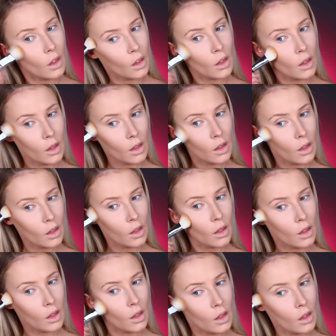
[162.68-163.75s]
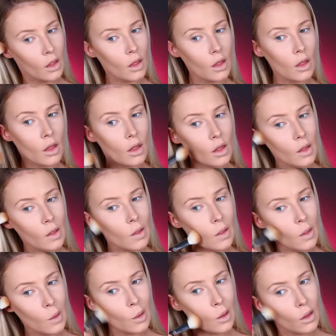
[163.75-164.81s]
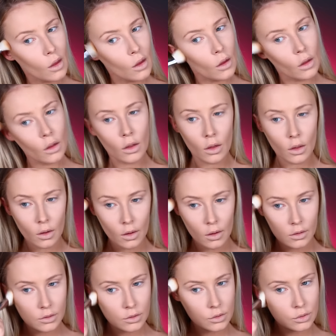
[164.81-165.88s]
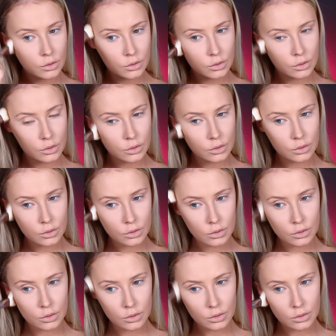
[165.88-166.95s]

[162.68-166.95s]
Nothing is said.